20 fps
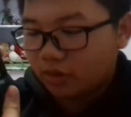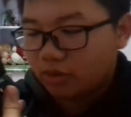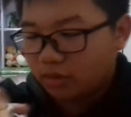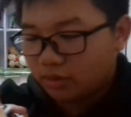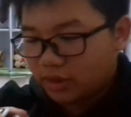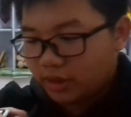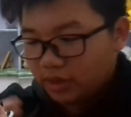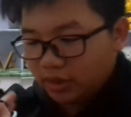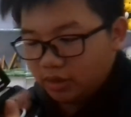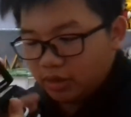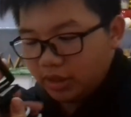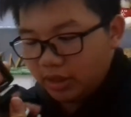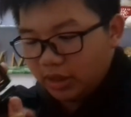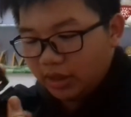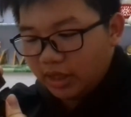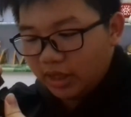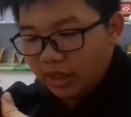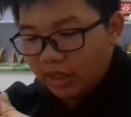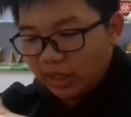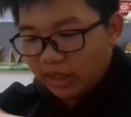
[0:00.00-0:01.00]
Okay, I
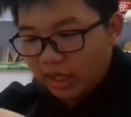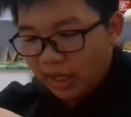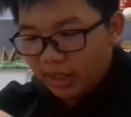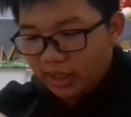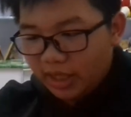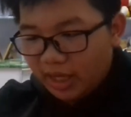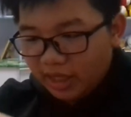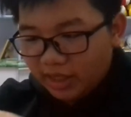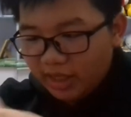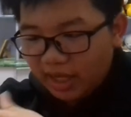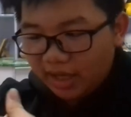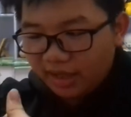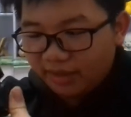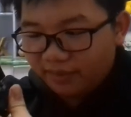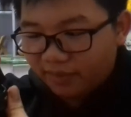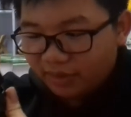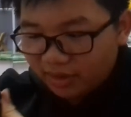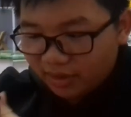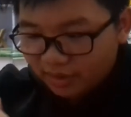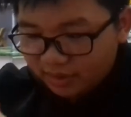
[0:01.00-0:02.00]
got it,
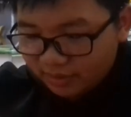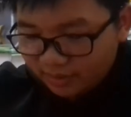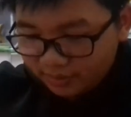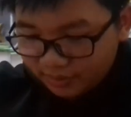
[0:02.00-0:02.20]
bro.